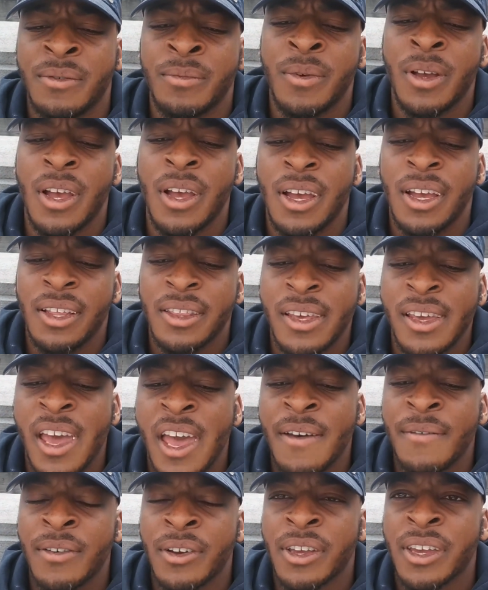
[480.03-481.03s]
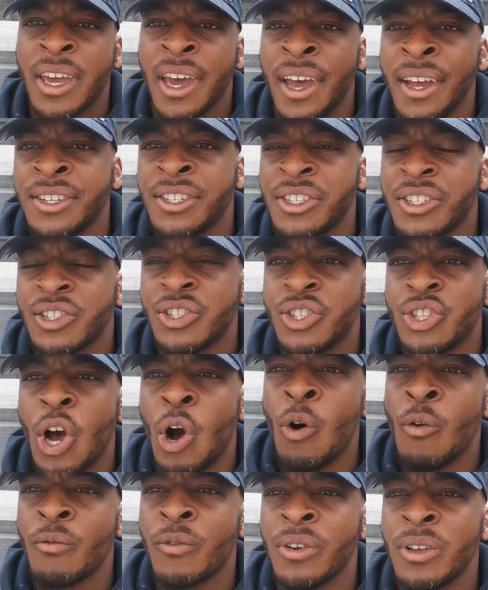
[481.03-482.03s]
them. They have a catch,
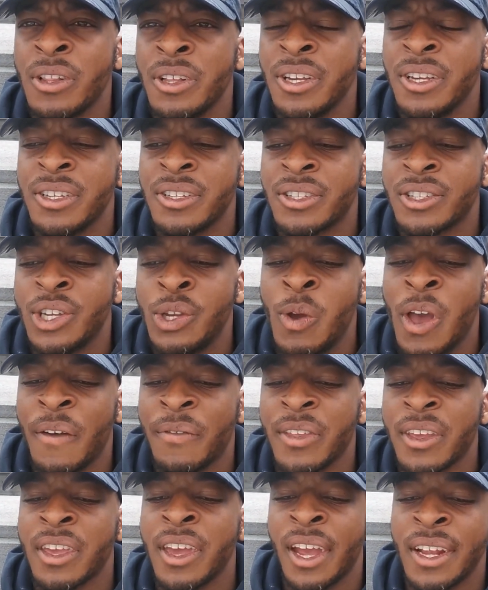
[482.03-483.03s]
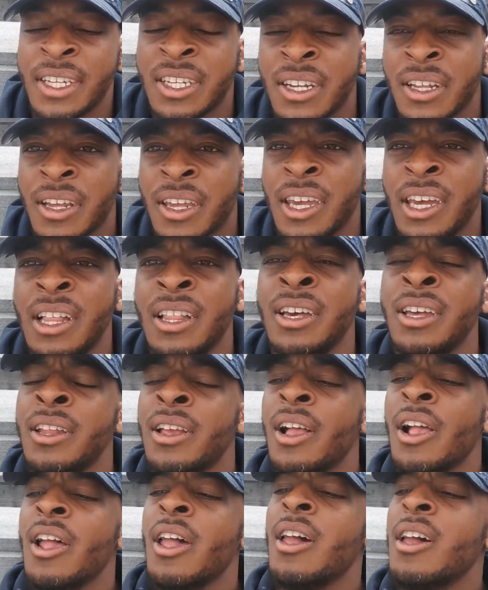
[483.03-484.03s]
don't release. So you have to catch it and kill it,
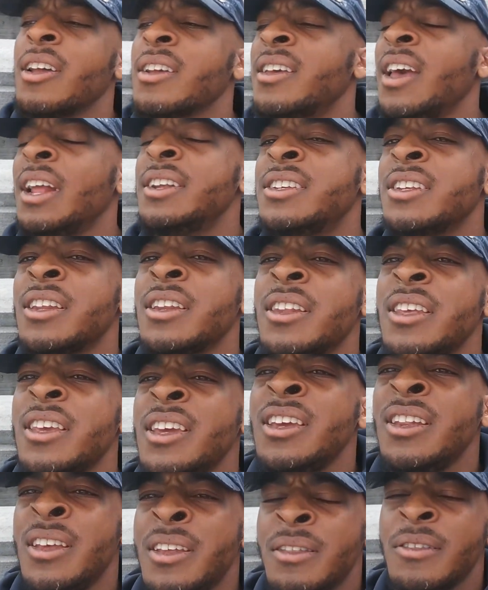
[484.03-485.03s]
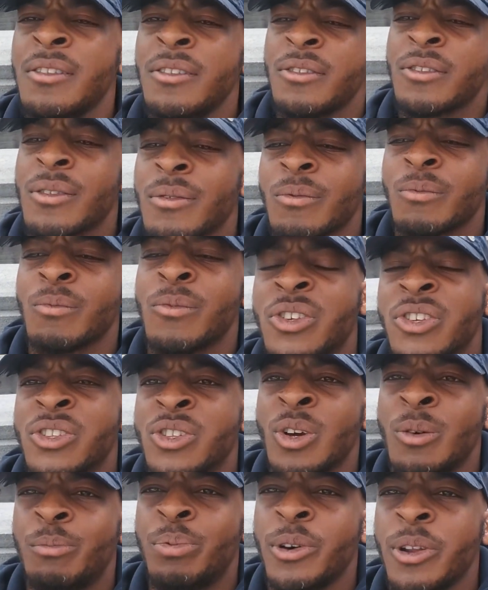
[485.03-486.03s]
catch it and eat it, just
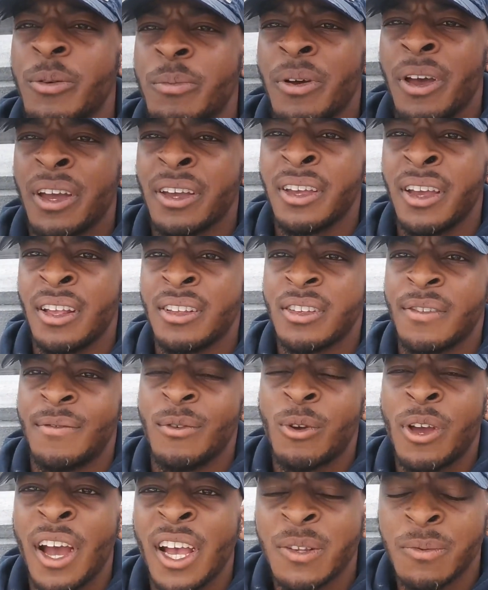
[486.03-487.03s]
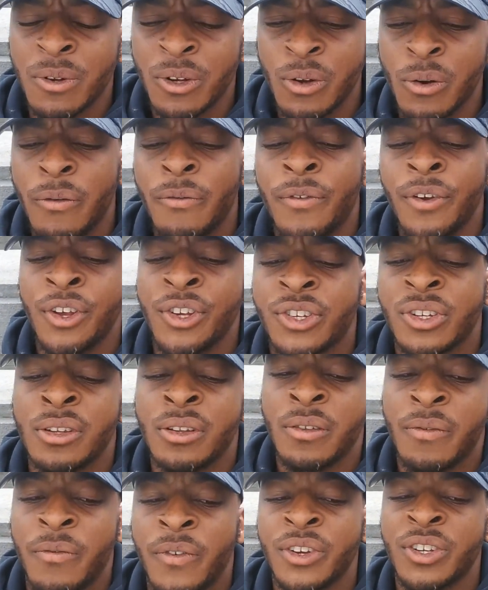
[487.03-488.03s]
don't put it back in. So if you guys want to go fishing,
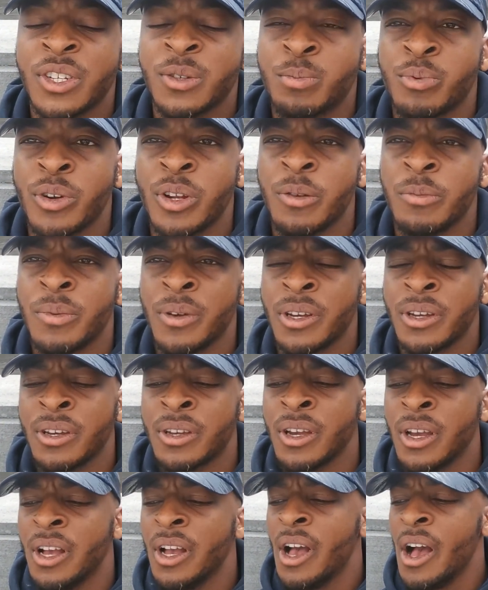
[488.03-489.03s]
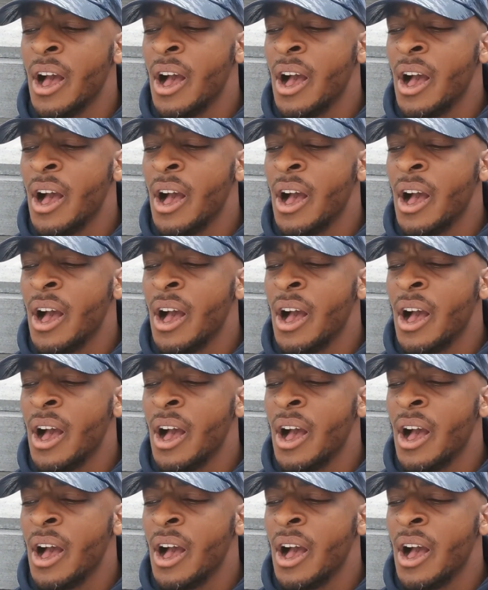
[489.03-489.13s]
and the fish is pretty big,